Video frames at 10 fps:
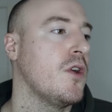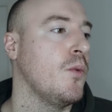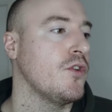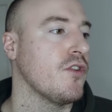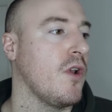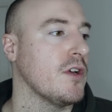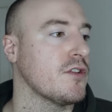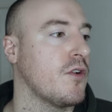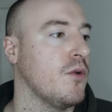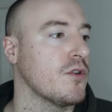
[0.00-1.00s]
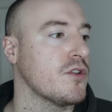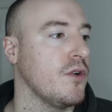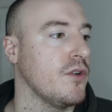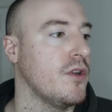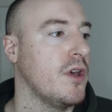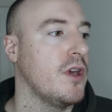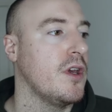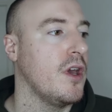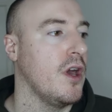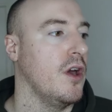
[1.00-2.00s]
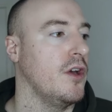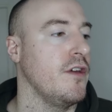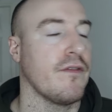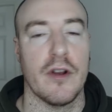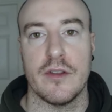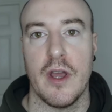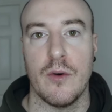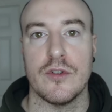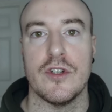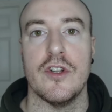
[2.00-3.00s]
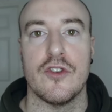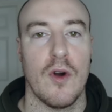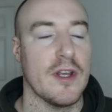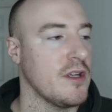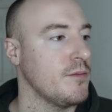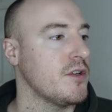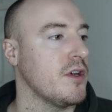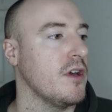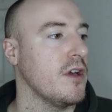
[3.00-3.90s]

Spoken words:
which relies of course on your front delts and your triceps